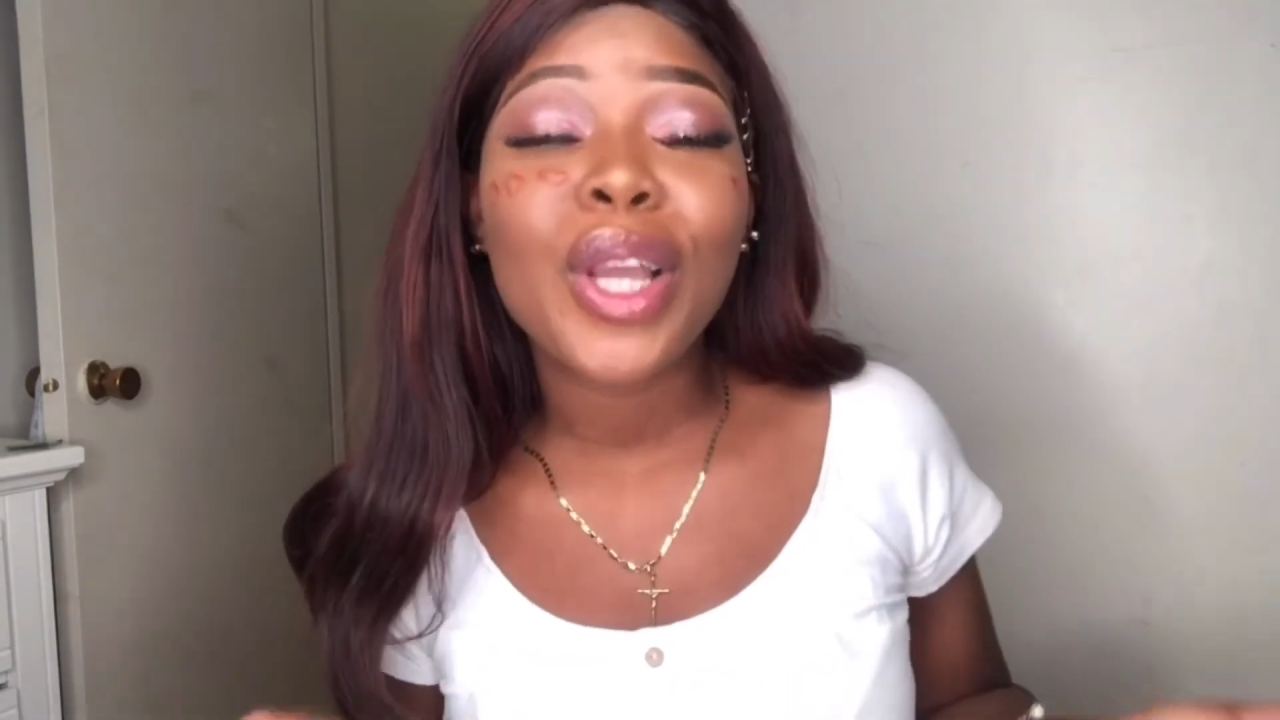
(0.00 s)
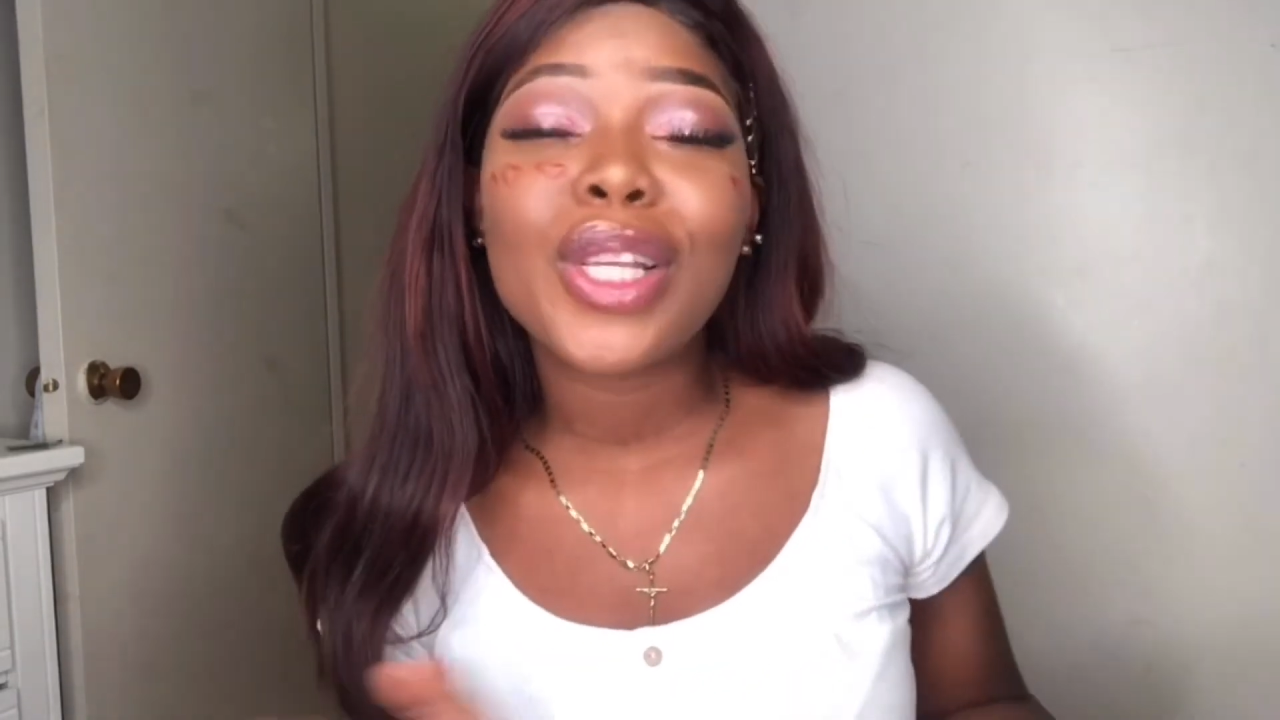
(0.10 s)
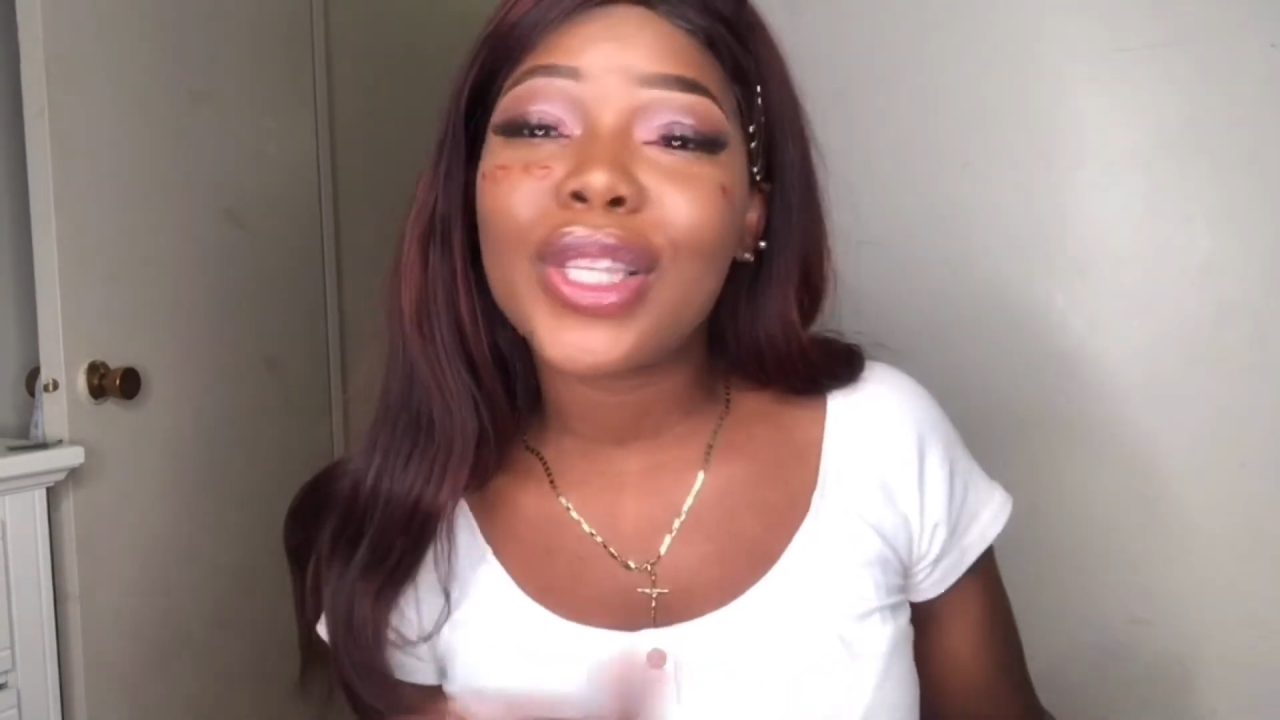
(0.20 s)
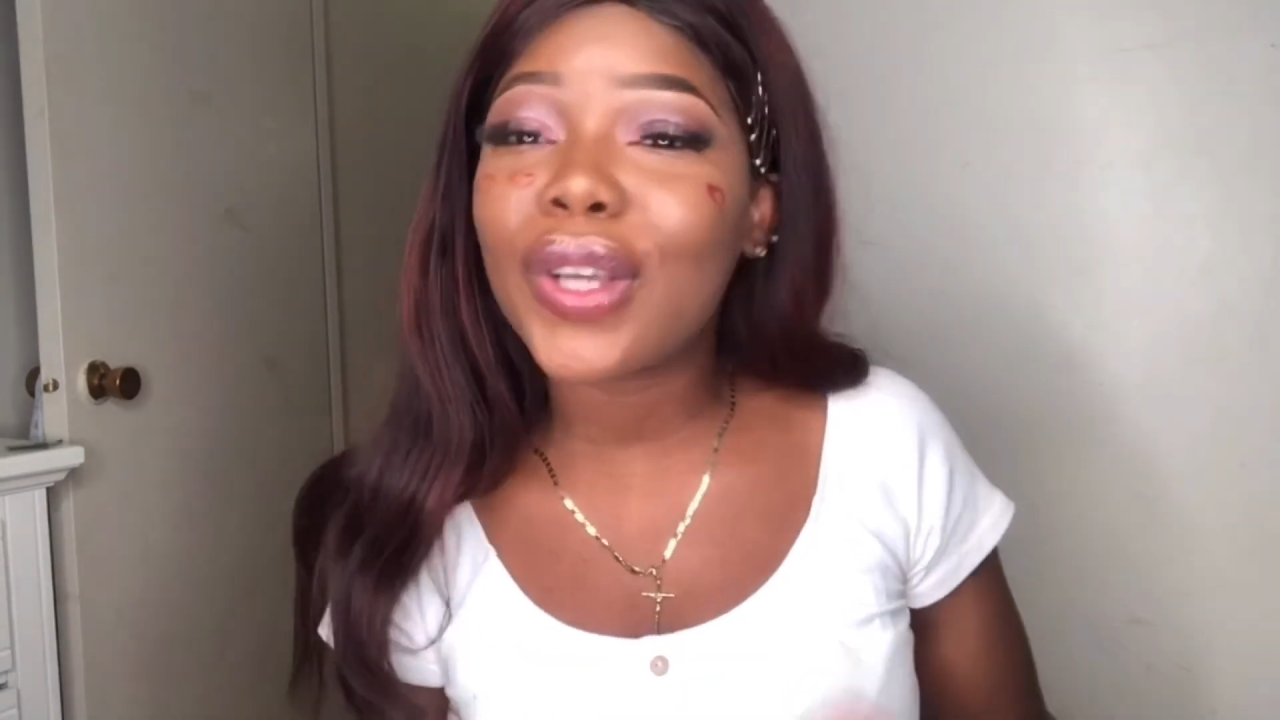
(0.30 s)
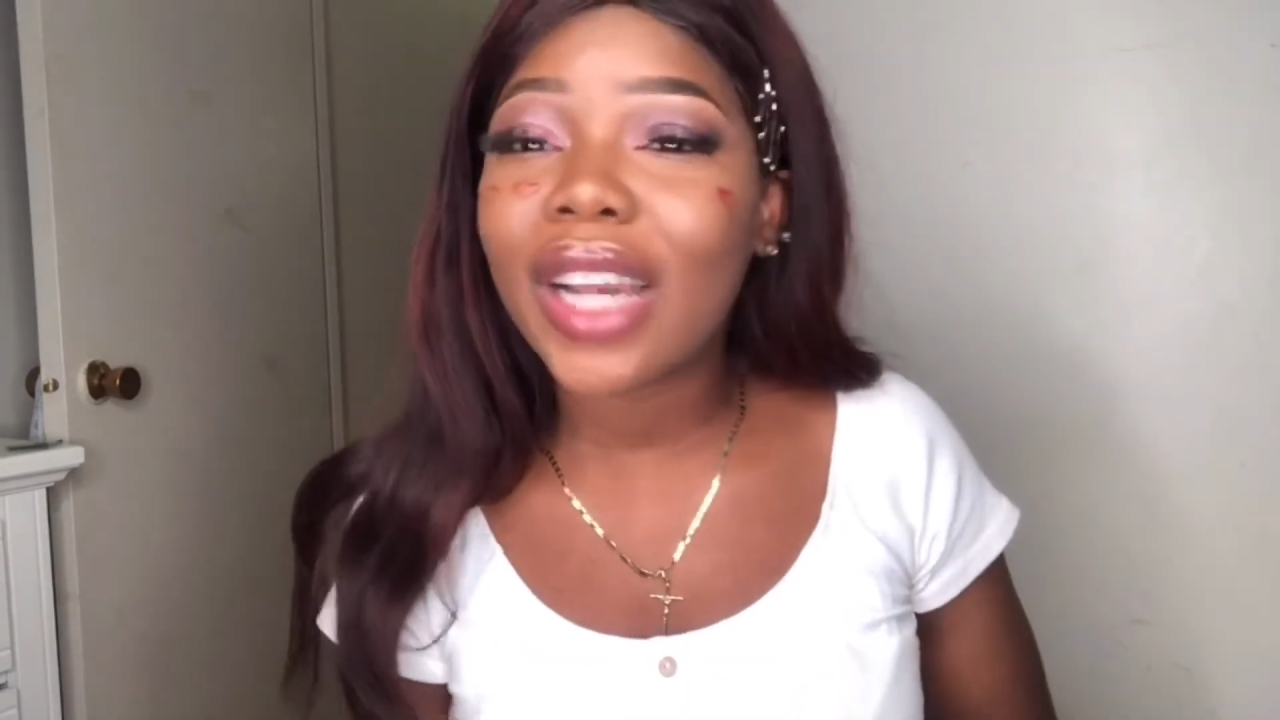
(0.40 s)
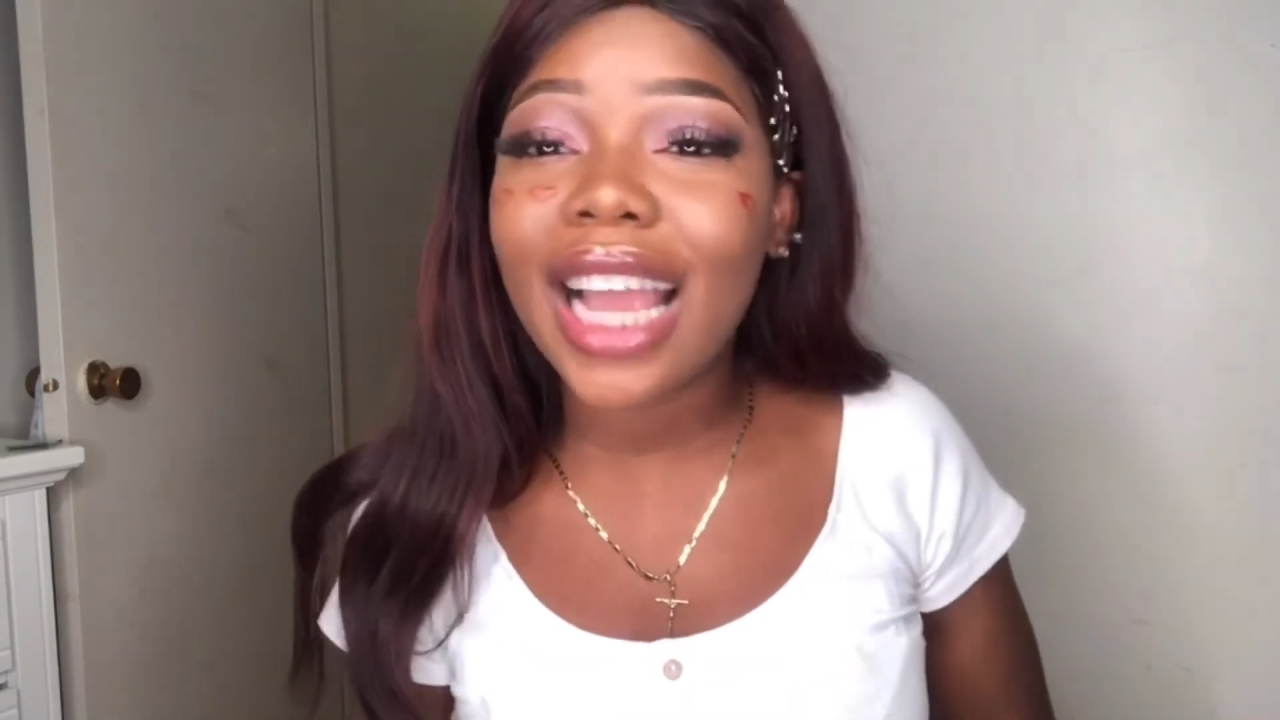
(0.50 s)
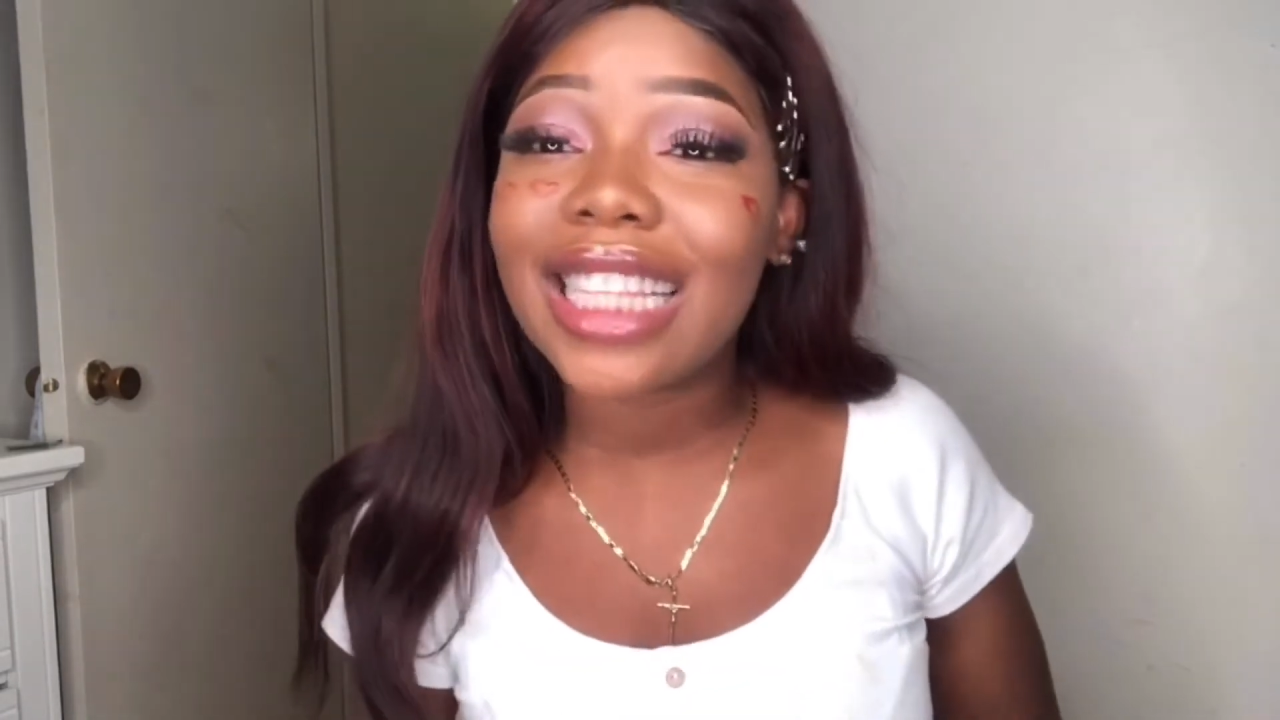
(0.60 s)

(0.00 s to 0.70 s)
so guys